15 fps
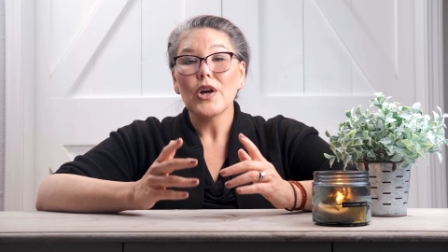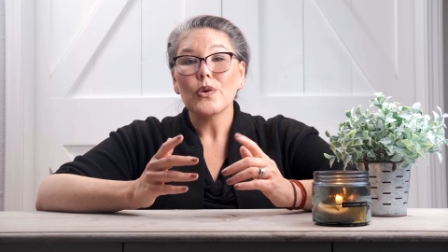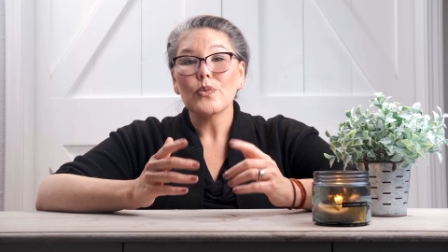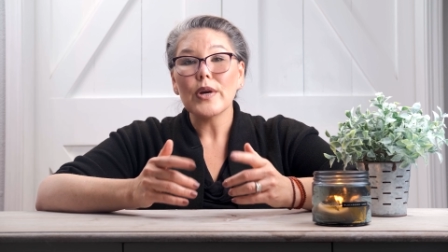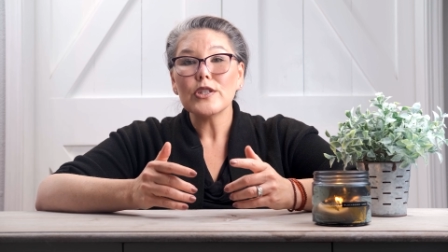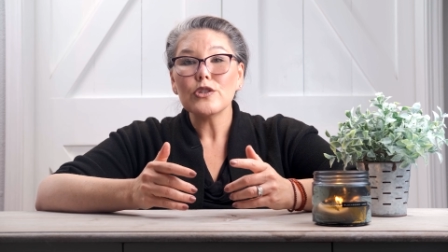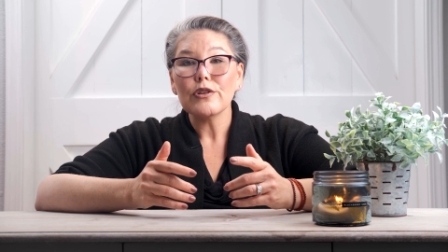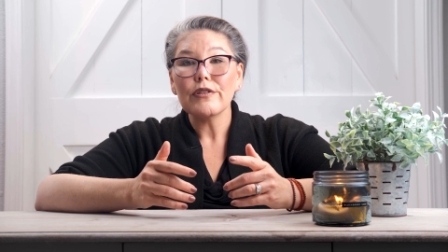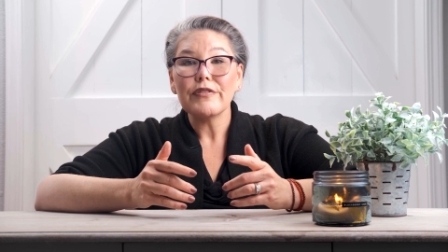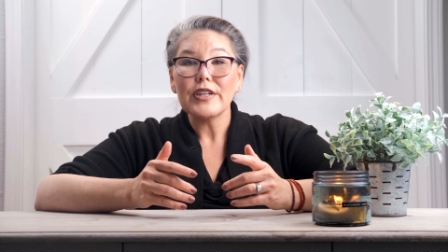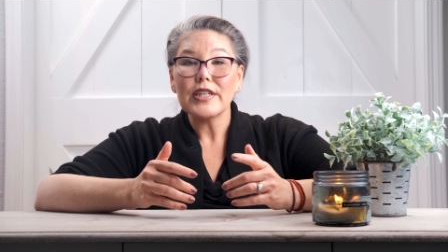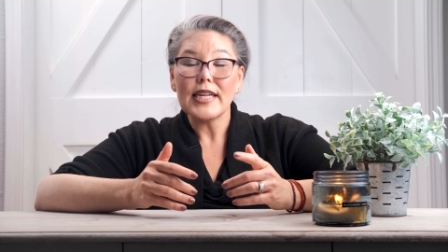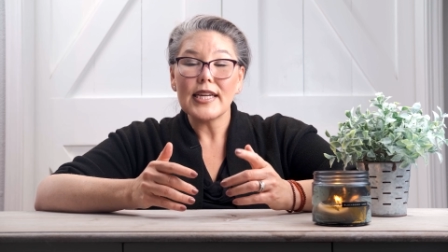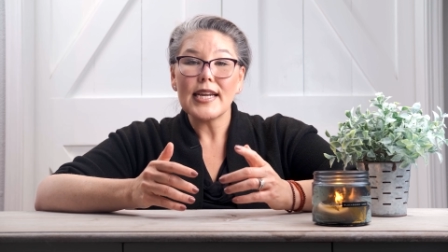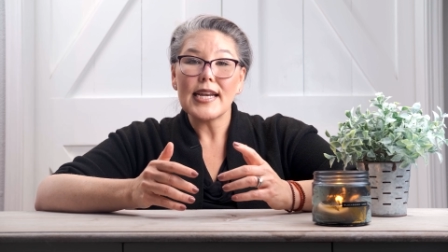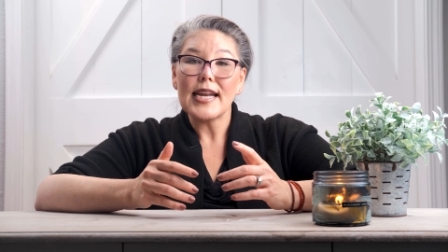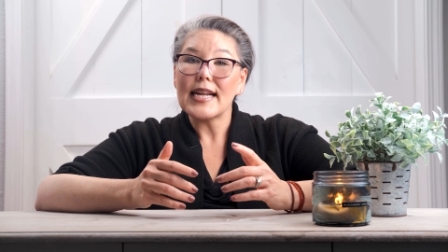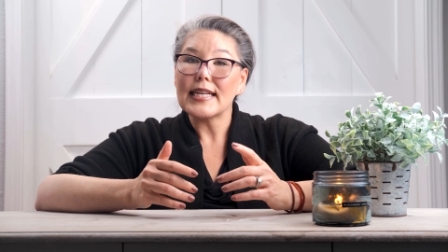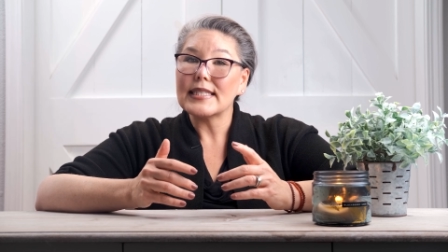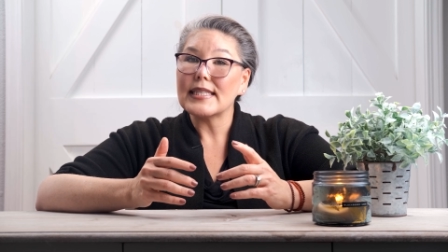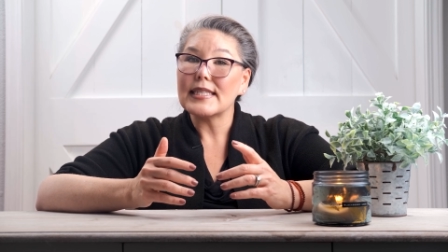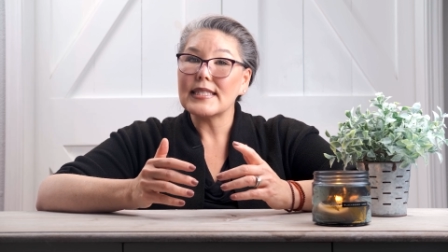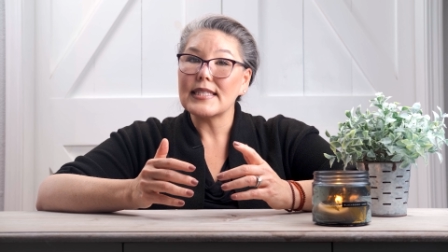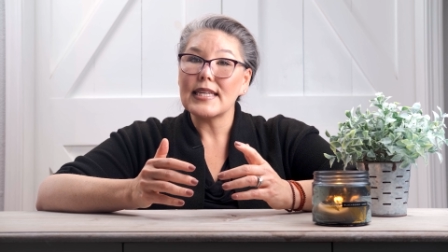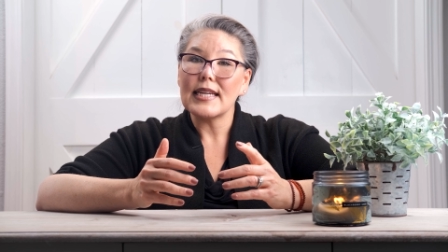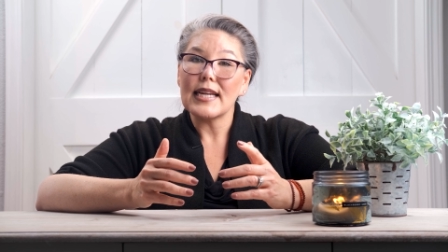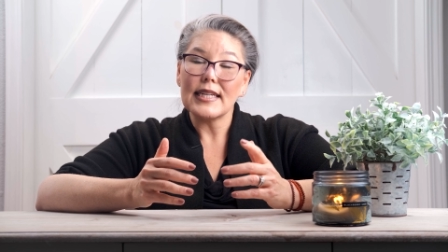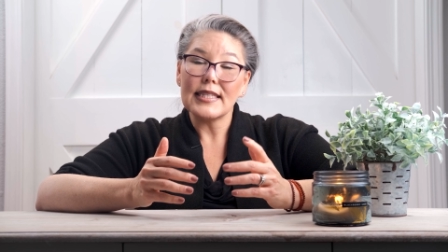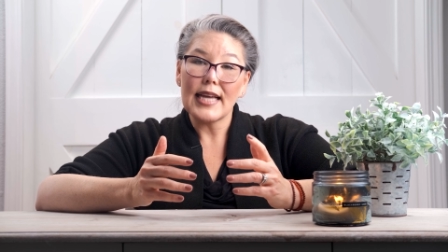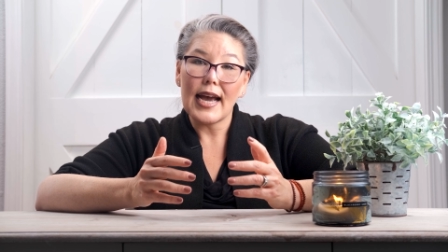Retrofitting an existing
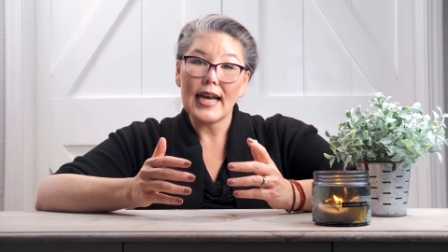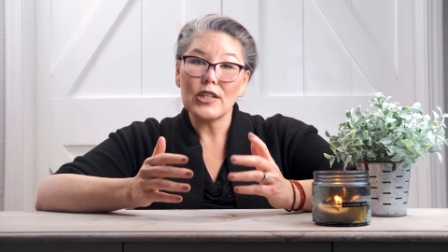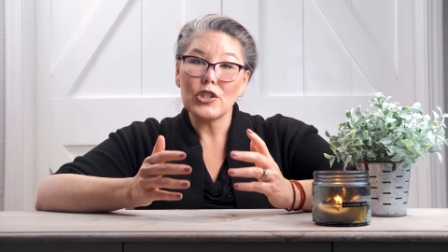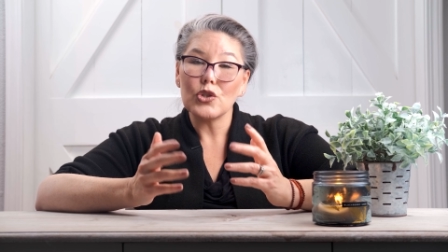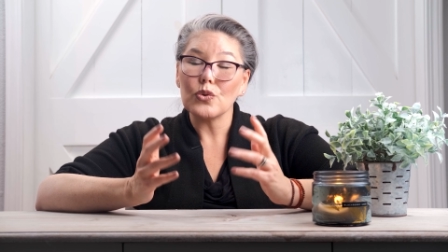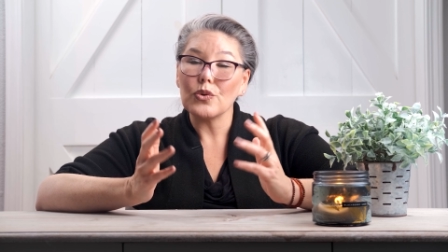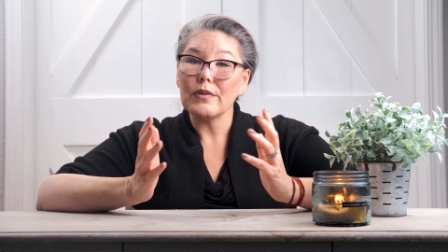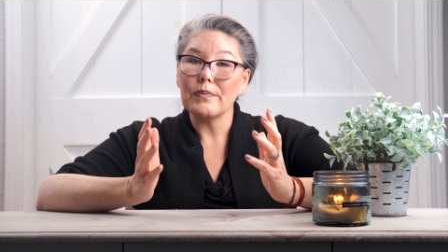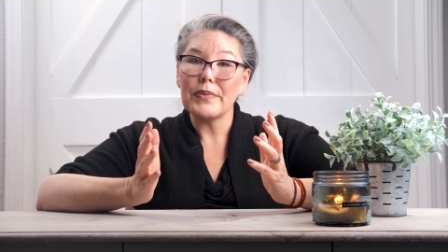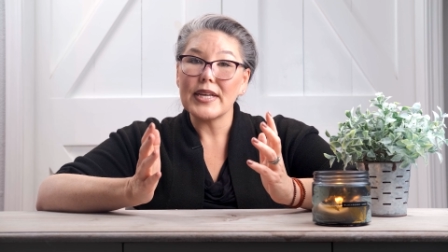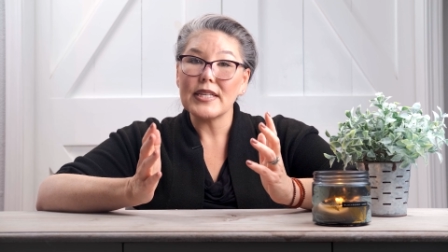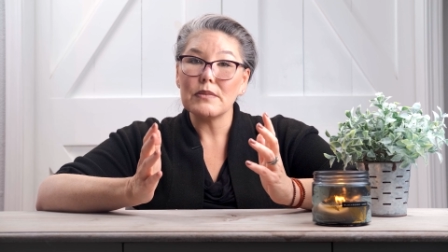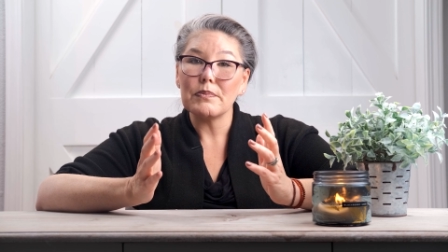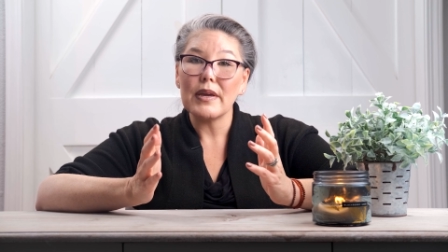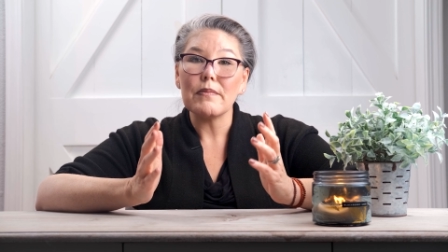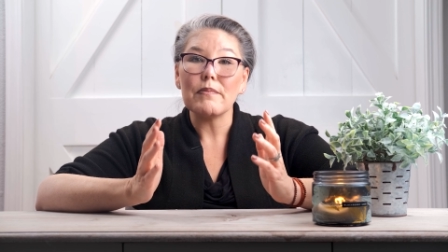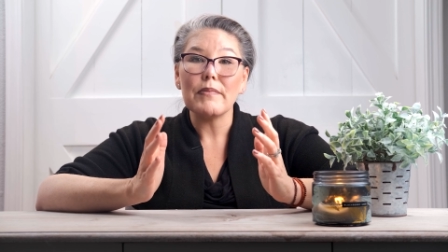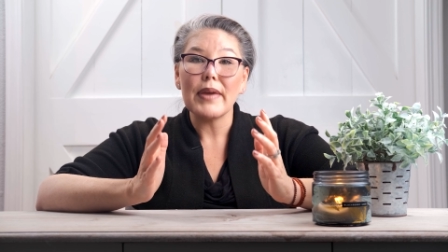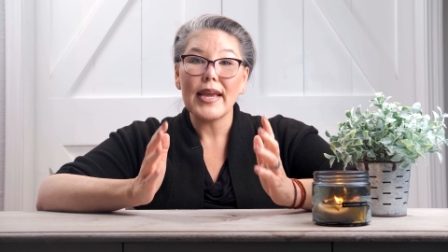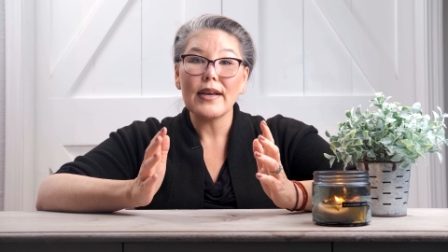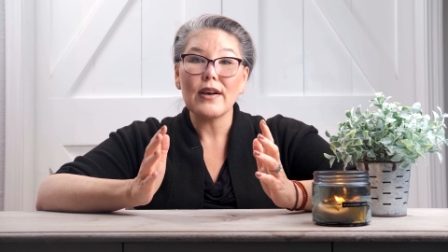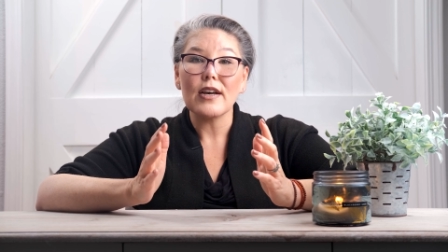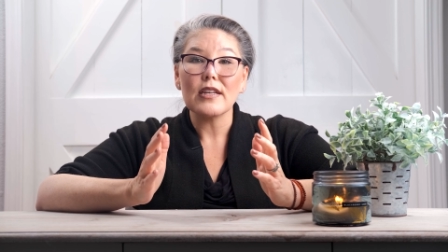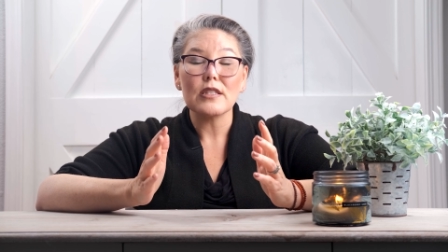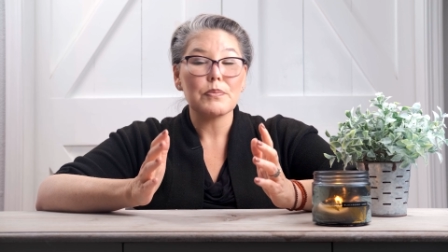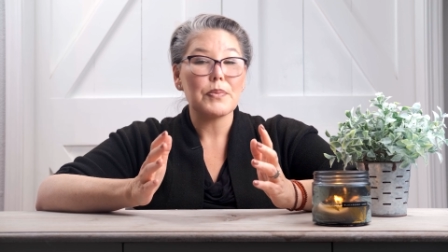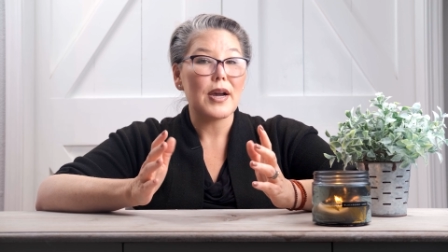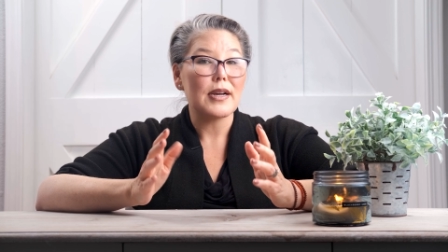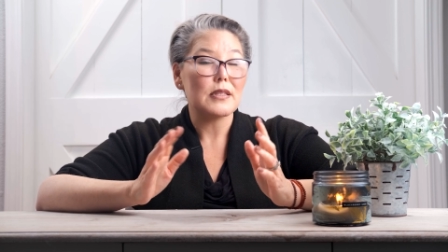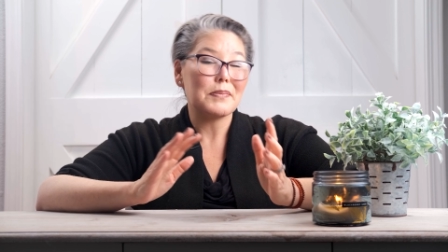attached or basement may cost
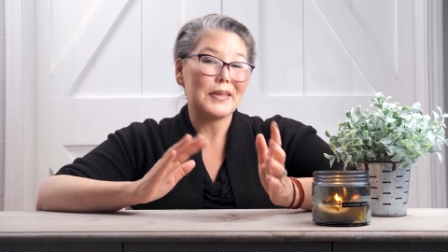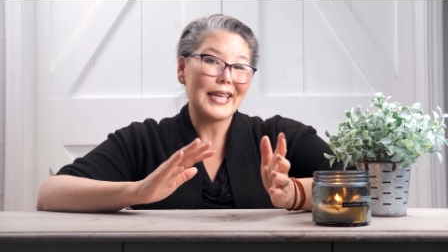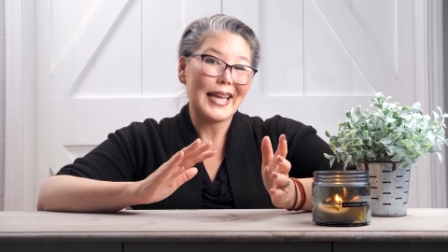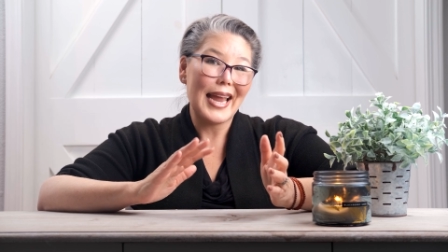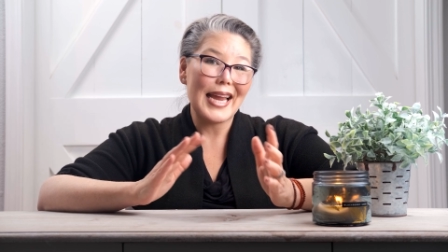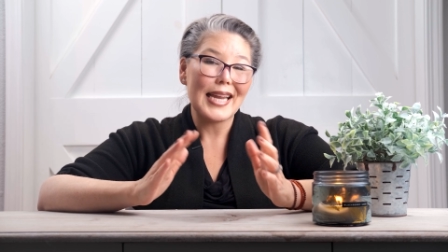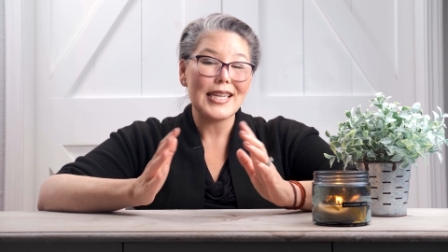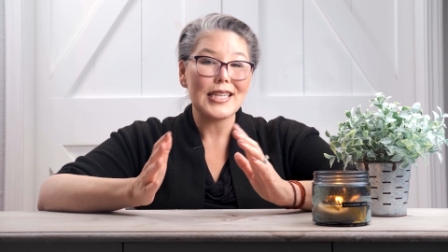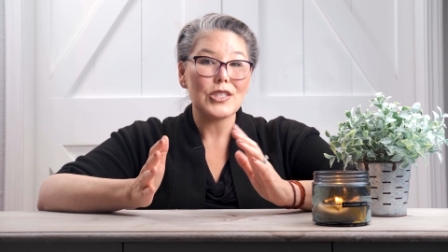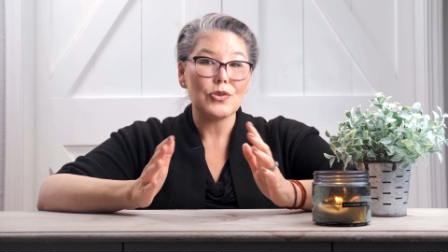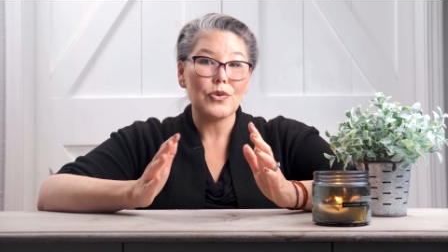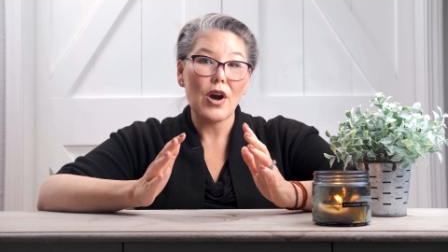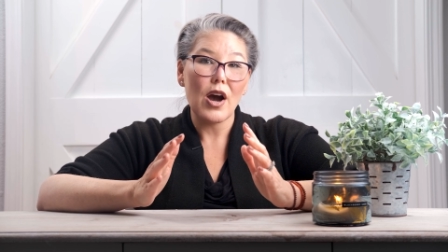approximately $80,000 to